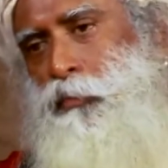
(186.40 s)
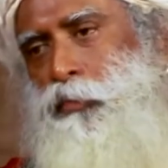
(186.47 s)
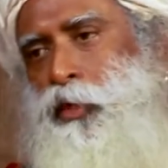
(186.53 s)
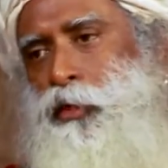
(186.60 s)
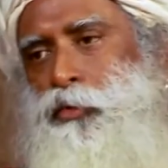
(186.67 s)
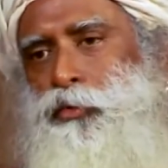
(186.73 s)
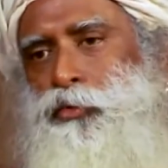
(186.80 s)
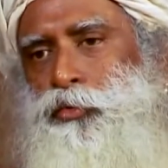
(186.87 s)

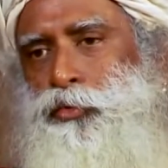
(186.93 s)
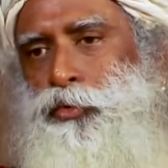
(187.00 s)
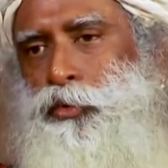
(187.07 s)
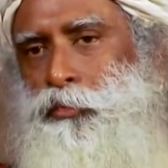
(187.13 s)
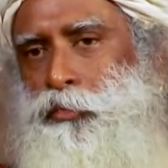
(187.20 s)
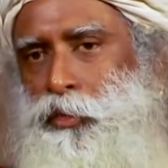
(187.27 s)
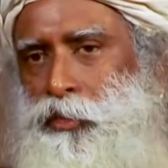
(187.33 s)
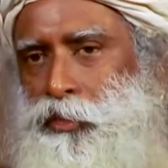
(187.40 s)
When you use
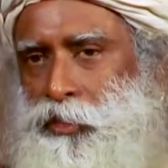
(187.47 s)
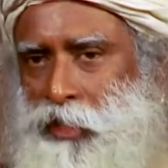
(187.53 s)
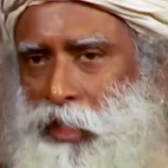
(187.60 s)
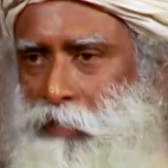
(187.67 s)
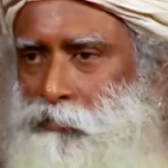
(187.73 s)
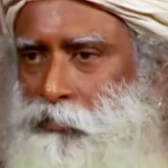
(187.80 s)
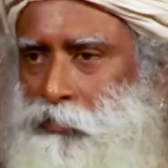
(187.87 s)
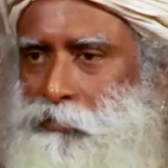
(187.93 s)
the word
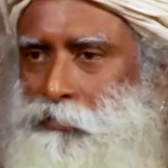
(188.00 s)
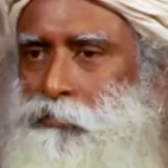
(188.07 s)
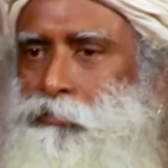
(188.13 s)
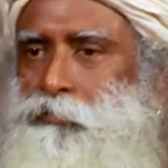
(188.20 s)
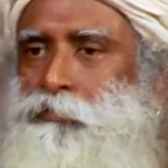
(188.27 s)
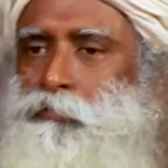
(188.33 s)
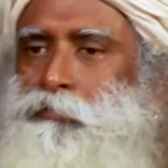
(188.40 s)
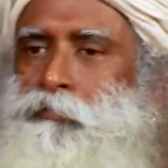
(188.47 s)
travel,
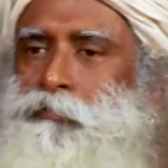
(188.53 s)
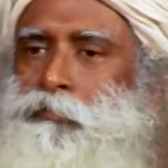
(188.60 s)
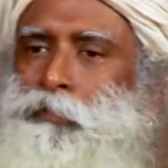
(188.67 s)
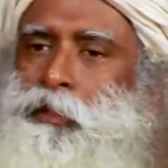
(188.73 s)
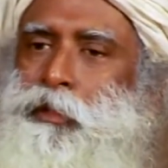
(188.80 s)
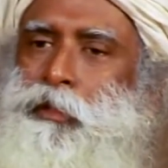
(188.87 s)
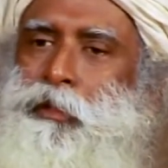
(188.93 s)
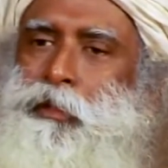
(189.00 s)

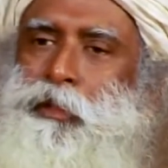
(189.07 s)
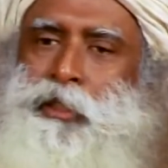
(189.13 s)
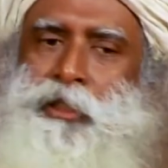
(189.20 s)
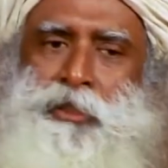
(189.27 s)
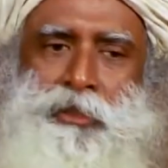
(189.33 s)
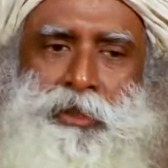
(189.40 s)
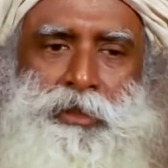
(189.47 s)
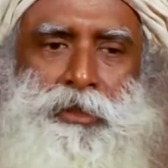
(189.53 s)

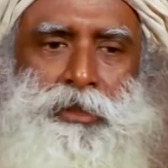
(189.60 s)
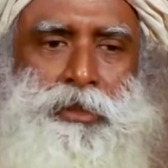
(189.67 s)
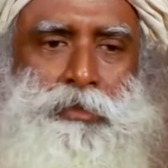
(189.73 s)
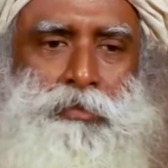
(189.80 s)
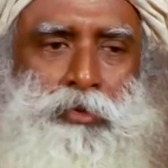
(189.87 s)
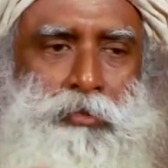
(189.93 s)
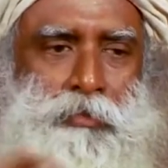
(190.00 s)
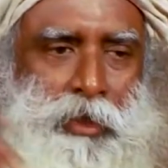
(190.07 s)
it
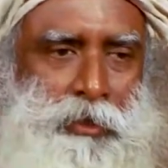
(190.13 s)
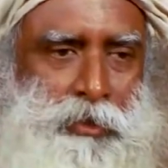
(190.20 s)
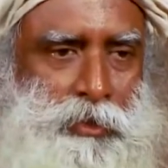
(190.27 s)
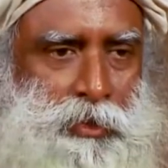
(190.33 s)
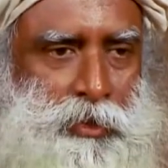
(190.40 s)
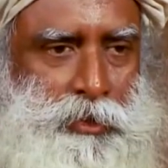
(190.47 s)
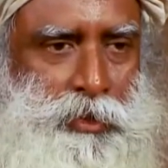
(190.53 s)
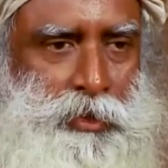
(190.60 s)
suggests movement,
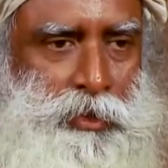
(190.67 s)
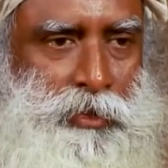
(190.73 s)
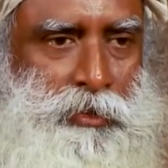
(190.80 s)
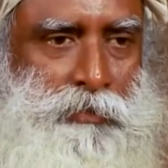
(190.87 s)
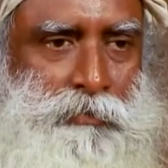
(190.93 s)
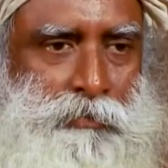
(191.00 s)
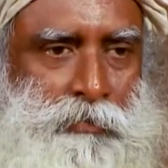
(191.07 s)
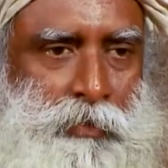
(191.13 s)
isn't it?
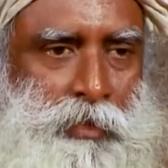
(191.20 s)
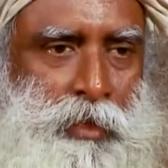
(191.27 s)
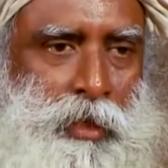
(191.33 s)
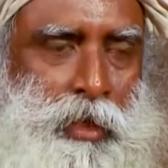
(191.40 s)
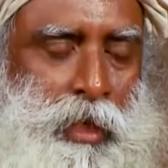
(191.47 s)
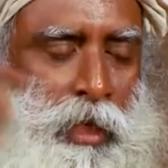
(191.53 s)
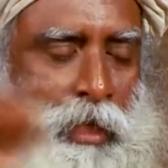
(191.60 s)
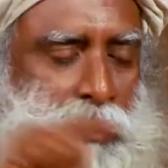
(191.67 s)

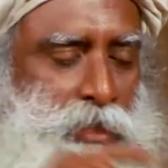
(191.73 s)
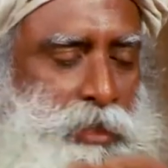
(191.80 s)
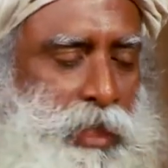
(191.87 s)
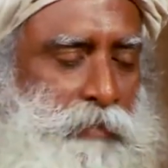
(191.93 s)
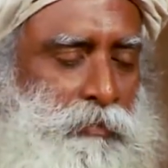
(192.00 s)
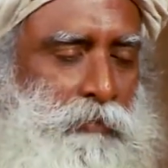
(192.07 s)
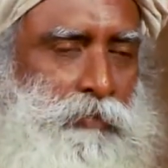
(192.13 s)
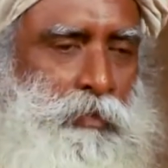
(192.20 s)
I
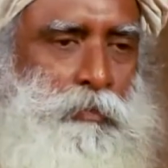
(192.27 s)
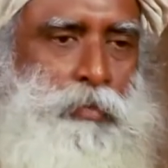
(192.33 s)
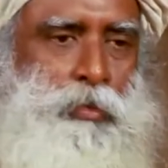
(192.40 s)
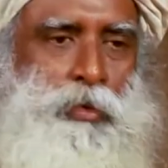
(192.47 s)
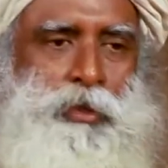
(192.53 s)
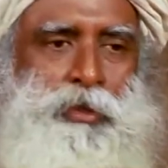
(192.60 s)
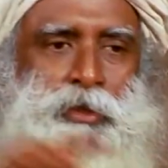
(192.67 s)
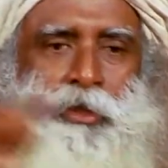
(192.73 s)
travel from
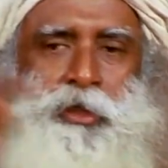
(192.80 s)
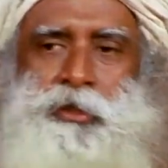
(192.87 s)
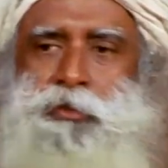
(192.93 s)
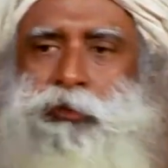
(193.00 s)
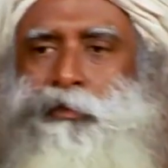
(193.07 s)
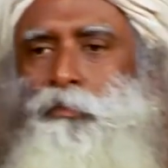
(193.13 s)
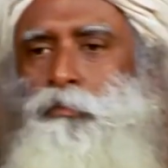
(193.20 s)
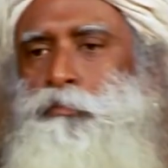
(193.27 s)
point A
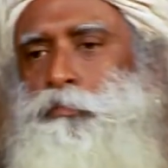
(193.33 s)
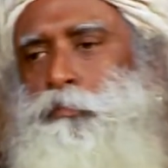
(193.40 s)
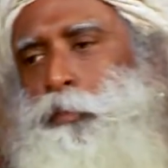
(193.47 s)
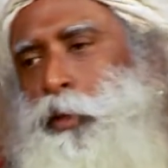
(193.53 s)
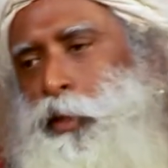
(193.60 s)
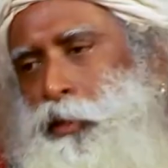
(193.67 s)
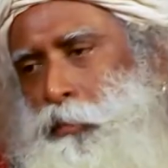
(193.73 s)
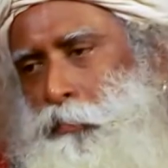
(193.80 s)
to
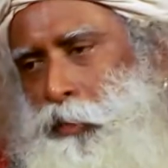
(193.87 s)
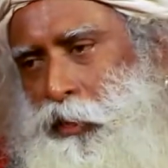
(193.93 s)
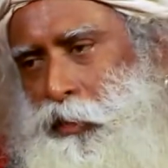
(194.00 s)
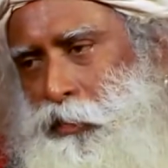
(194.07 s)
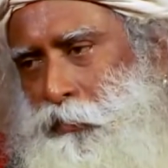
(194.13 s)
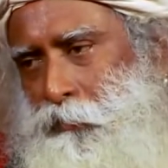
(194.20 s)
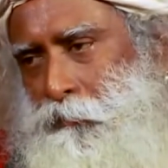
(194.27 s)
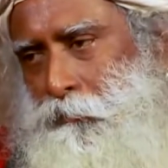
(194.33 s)
point
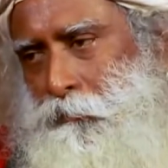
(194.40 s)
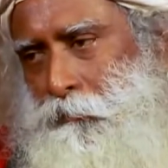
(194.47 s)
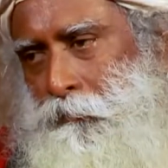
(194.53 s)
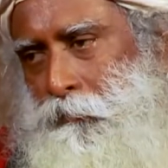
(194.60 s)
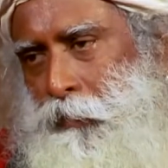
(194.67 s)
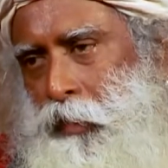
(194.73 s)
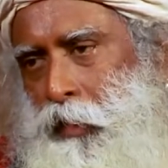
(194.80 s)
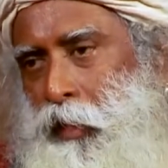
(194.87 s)
B.
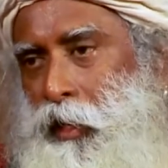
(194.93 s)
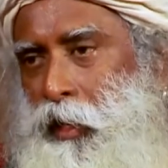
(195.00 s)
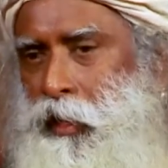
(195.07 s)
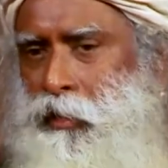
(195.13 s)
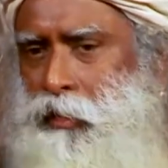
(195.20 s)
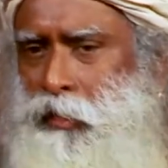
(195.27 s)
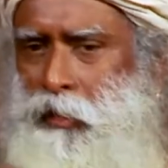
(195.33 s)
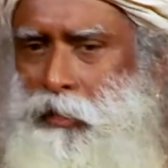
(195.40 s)

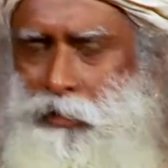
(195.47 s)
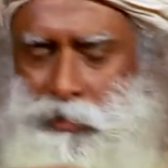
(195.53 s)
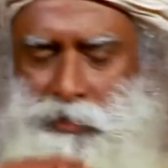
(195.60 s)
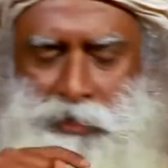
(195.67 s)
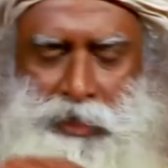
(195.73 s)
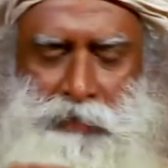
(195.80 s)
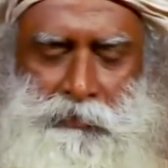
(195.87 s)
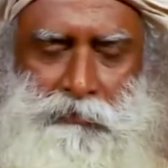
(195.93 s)
I can't
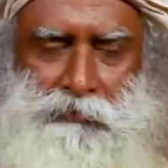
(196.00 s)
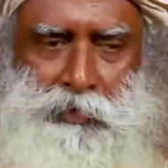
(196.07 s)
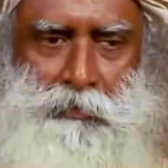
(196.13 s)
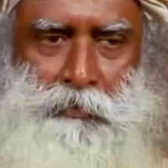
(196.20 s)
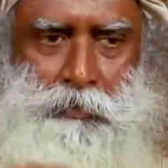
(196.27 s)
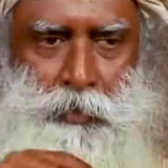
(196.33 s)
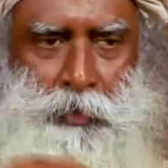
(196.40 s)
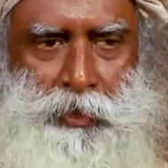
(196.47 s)
travel
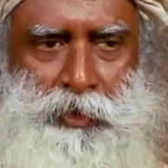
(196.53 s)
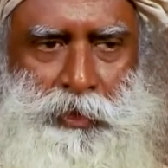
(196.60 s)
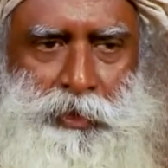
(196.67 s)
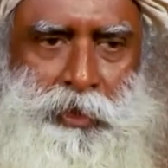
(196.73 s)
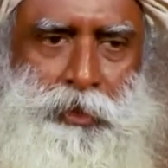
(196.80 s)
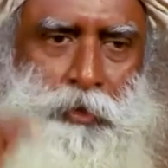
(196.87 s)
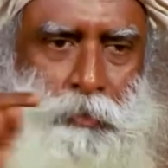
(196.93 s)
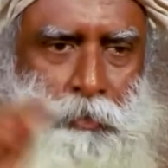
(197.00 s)
from point
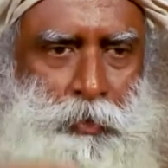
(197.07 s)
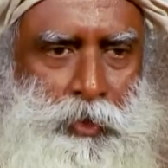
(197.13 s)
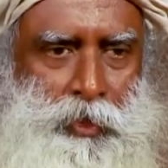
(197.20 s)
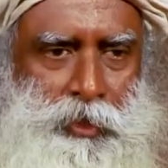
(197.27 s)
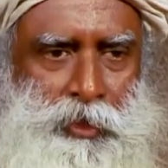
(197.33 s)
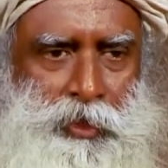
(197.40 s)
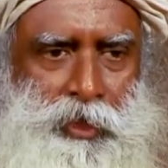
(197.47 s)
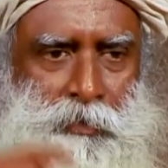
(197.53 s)
A to
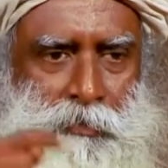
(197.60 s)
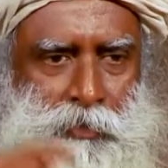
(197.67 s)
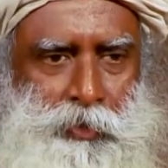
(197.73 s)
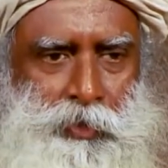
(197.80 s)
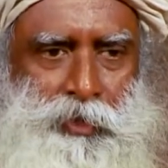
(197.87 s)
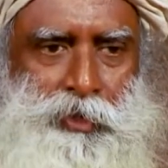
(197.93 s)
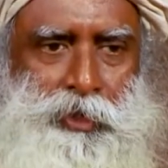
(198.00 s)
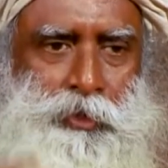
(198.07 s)
point A,
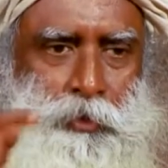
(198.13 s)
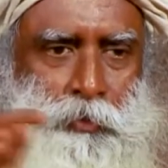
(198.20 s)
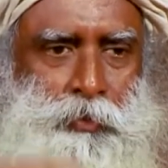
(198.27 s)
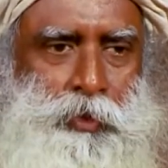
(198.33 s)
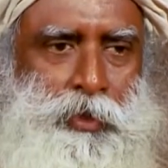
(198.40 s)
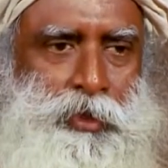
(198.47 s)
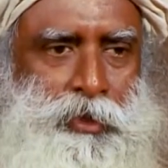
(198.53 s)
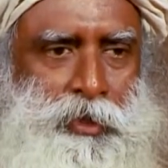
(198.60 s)
point A to
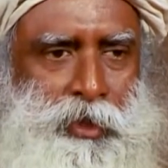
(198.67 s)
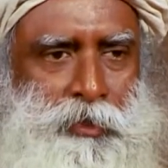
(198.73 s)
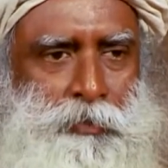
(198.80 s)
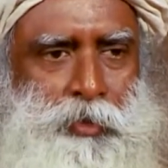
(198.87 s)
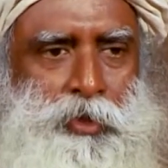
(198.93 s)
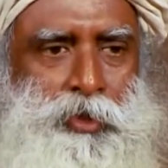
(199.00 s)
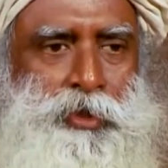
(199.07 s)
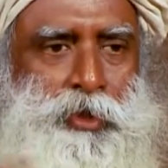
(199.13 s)
point A,
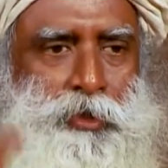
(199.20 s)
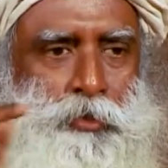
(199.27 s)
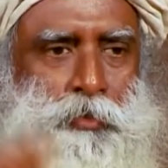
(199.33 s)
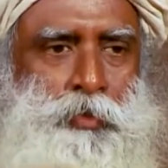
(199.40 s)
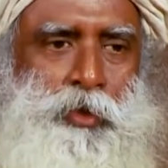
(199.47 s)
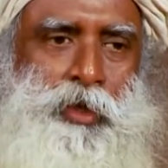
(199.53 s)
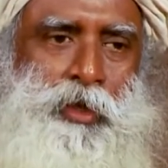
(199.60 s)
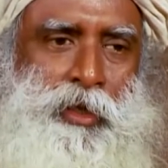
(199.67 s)
point A to
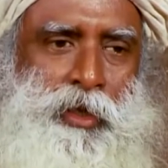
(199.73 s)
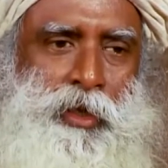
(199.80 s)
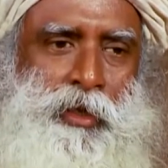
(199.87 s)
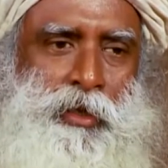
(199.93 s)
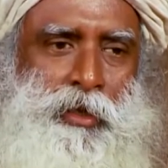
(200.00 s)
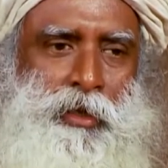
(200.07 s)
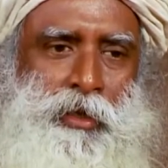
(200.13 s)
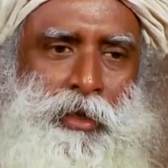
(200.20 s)
point A.
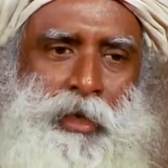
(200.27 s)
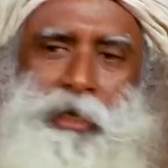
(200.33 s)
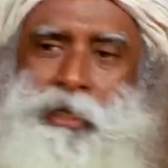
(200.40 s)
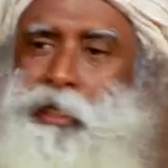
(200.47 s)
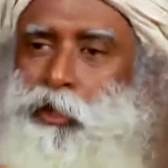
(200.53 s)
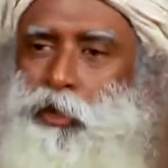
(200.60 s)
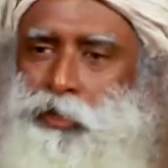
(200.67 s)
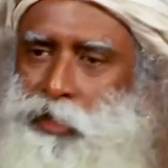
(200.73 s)
I
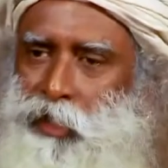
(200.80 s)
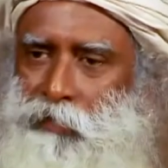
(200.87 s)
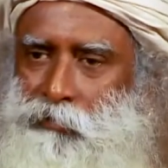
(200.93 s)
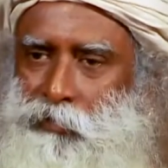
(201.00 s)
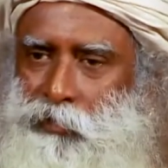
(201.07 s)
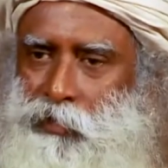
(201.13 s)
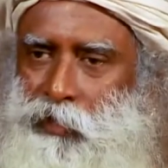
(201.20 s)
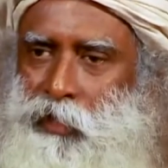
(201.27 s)
cannot
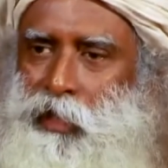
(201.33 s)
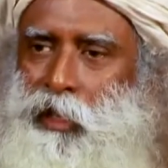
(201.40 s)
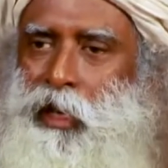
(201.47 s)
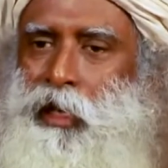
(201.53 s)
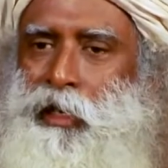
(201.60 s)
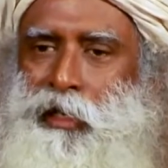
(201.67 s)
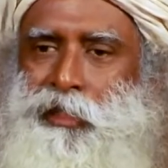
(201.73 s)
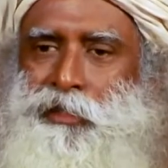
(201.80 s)
travel
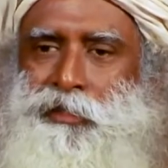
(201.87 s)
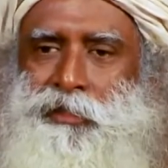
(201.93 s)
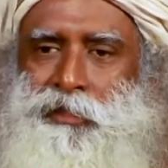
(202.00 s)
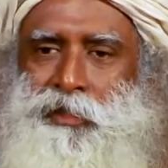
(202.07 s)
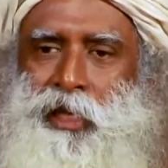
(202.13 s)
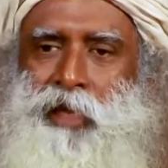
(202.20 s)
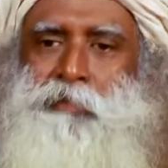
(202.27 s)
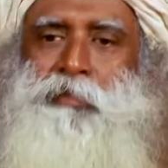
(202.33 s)
unless
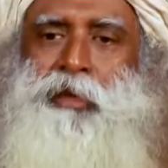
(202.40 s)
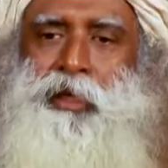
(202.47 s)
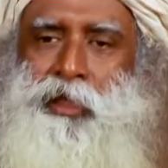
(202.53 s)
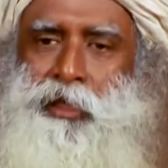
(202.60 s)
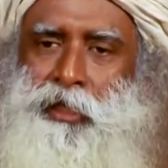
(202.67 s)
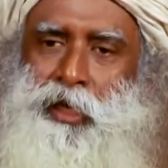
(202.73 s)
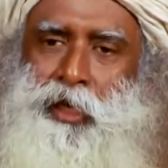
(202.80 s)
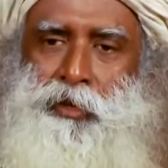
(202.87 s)
I'm
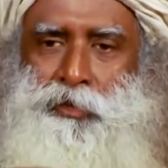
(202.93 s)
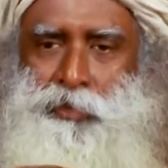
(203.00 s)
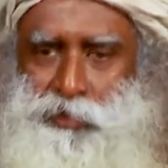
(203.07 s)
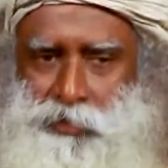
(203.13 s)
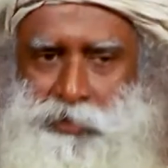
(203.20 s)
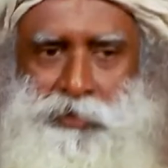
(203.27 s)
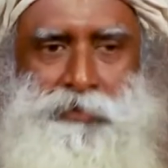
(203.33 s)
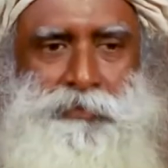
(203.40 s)
making
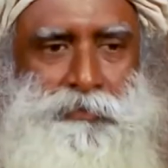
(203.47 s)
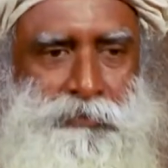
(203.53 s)
rounds.